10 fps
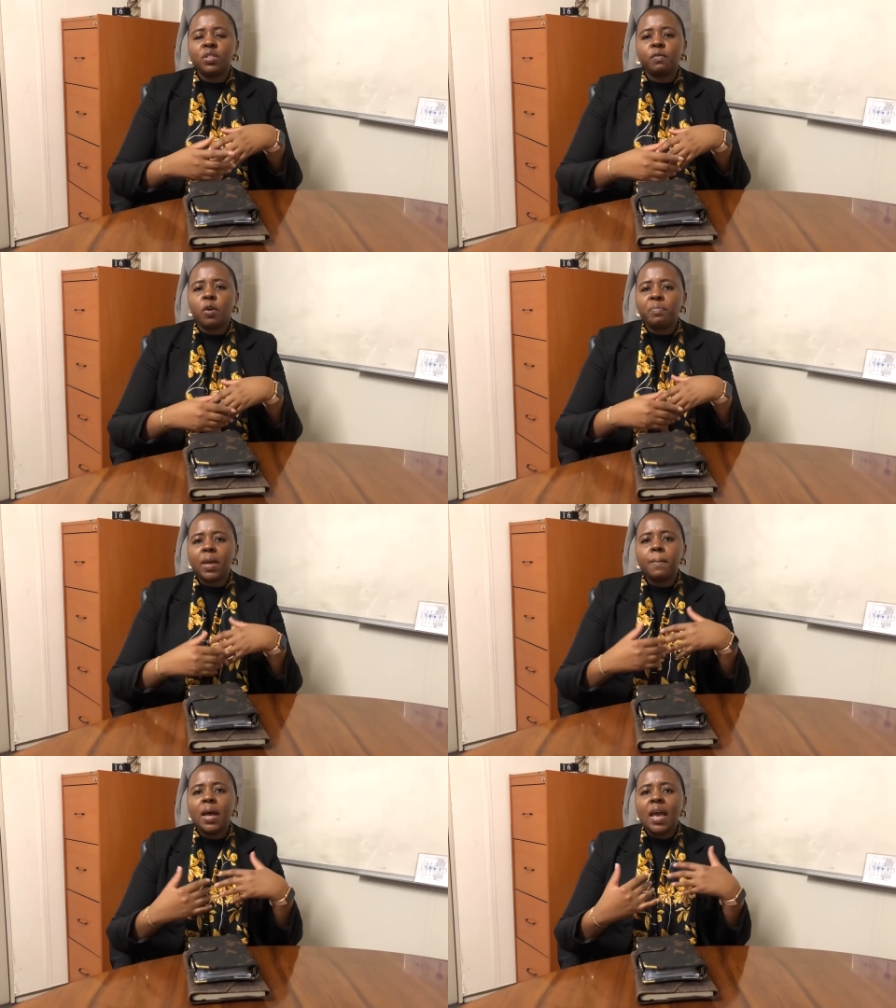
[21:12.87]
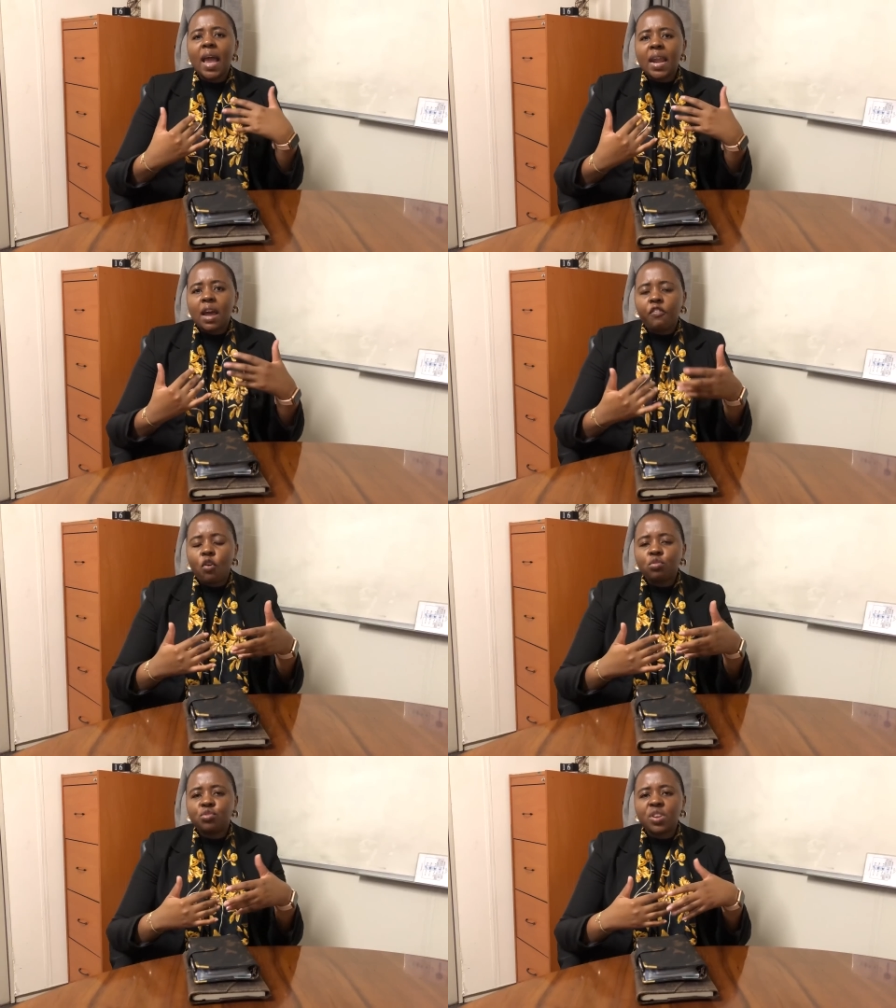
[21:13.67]
from them and i've
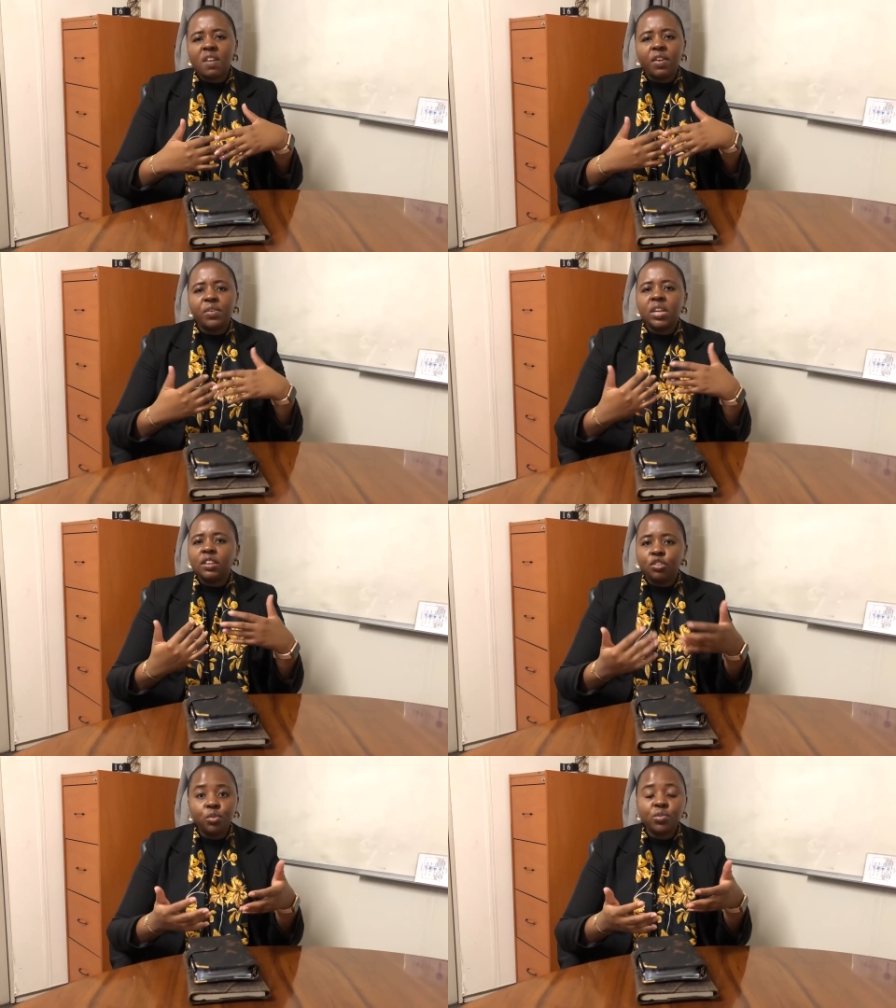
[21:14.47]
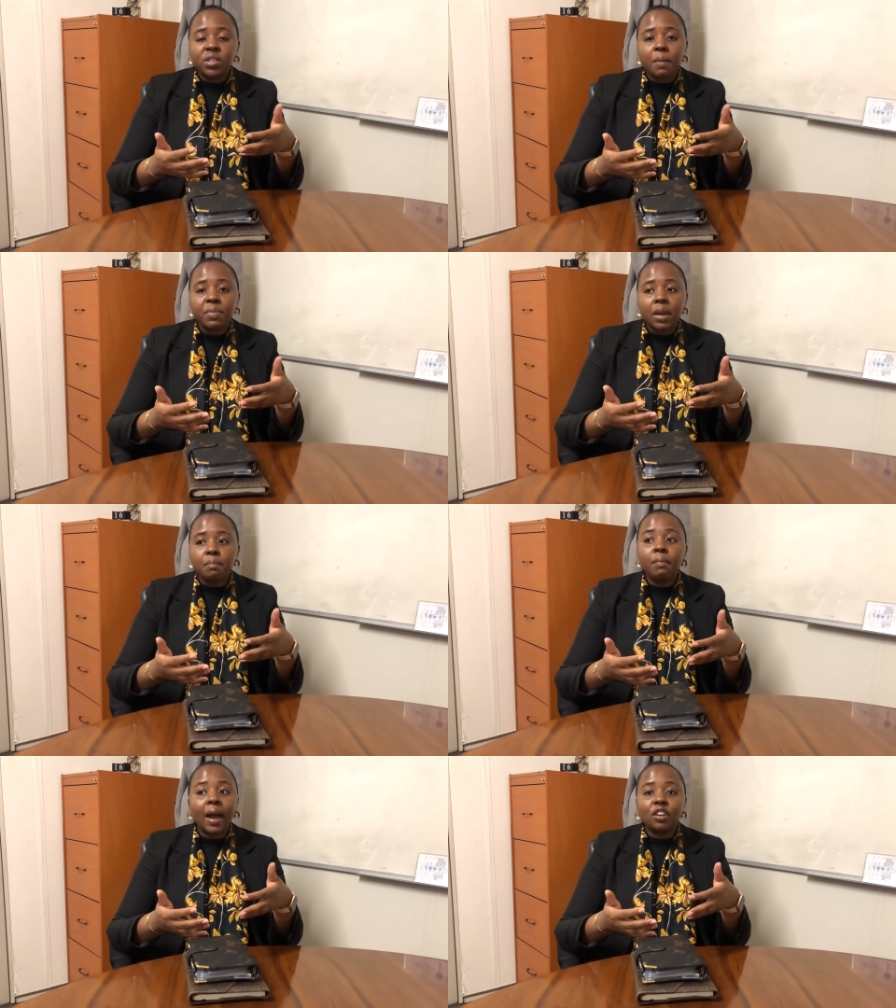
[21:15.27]
also never really used them that
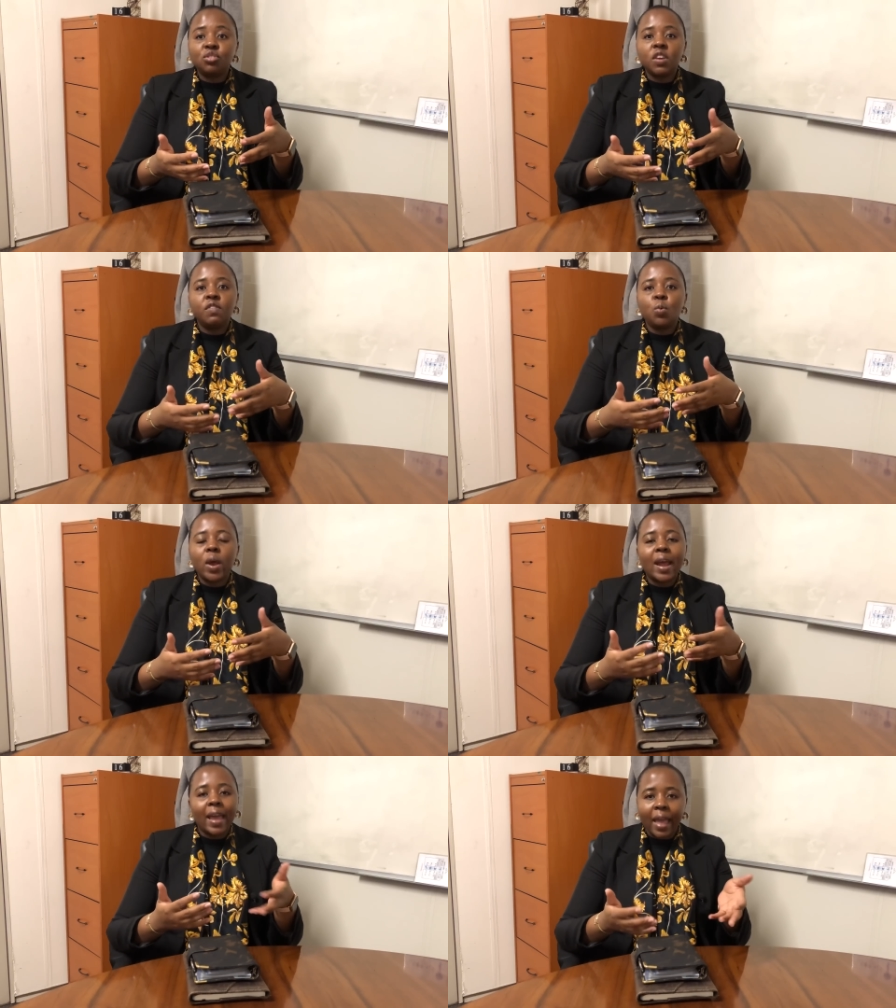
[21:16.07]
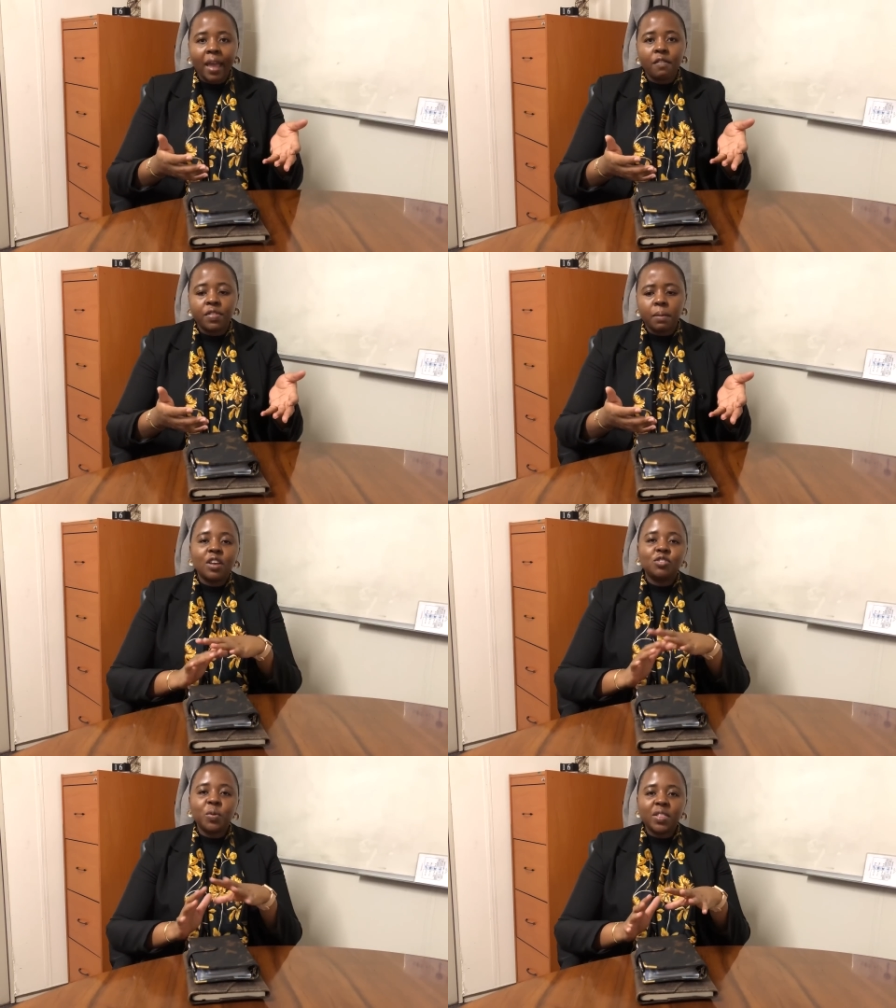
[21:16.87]
much even when i have them
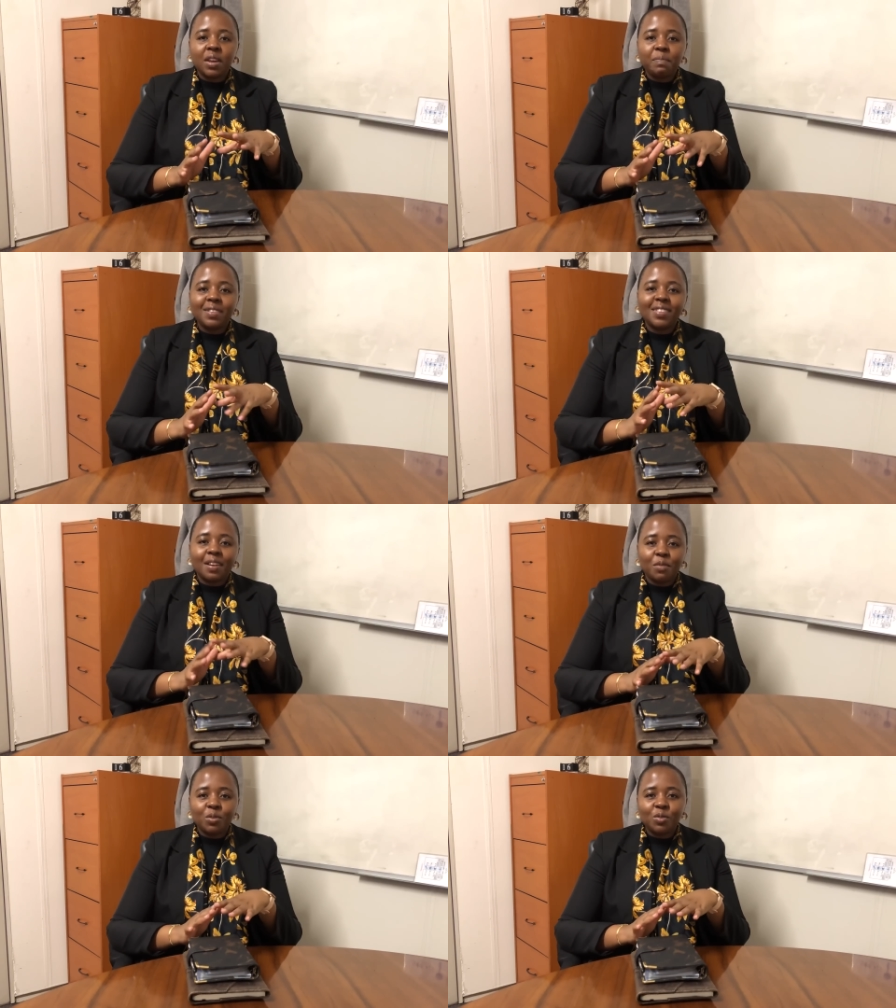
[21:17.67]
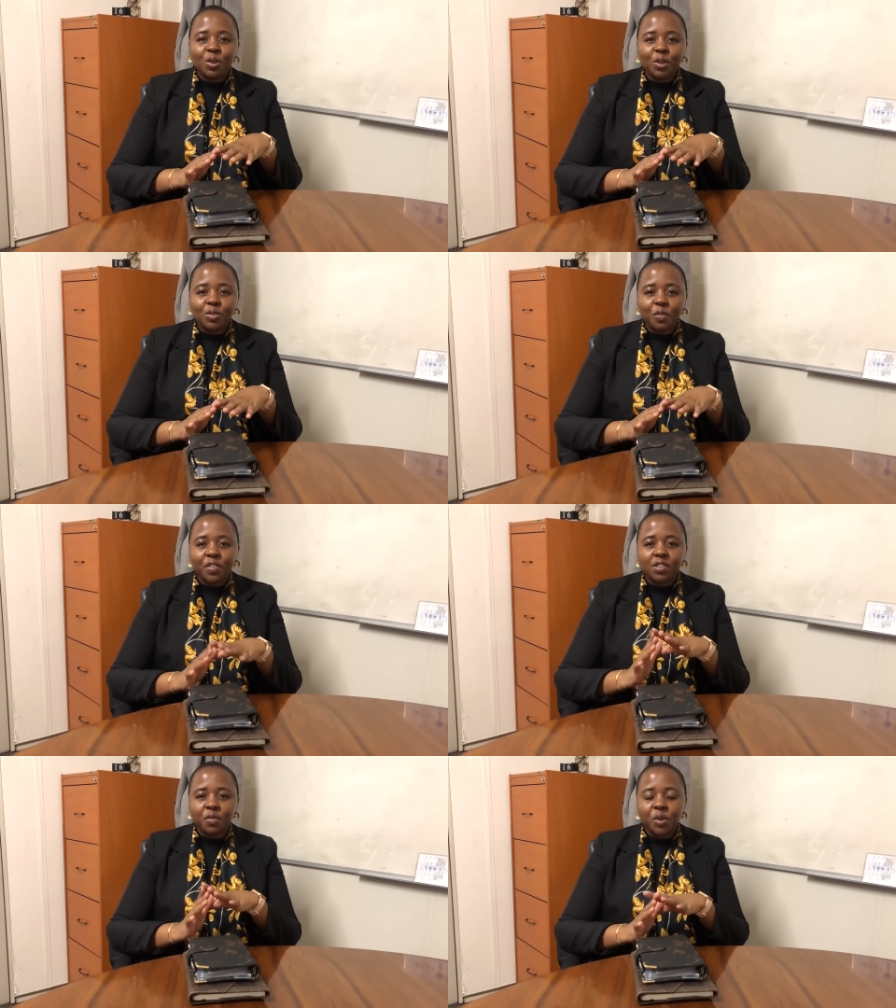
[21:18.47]
so with that being said i'm going to close
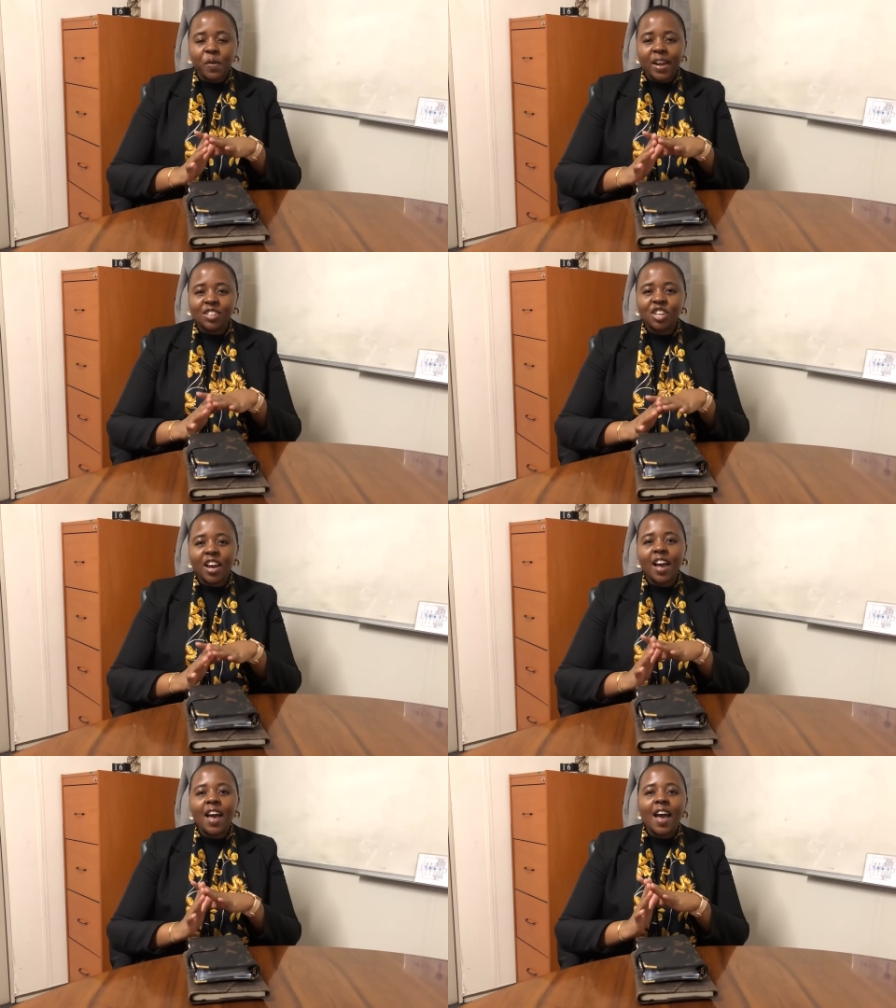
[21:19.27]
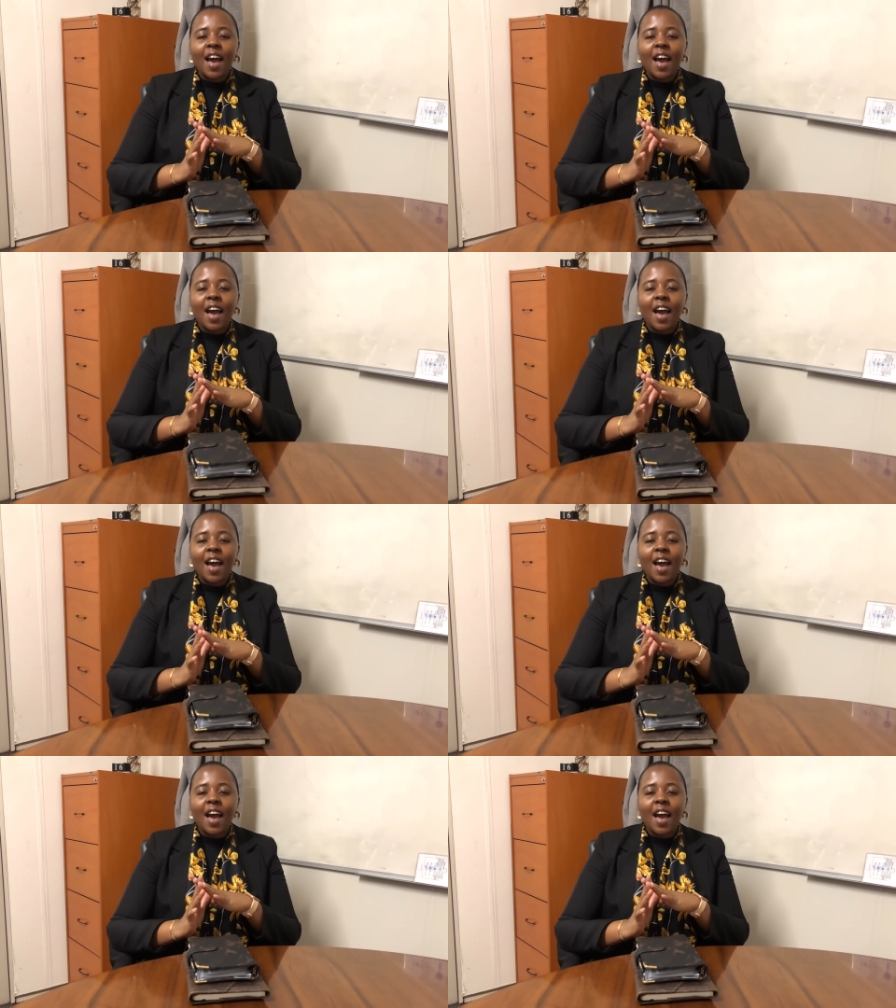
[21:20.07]
off this video right here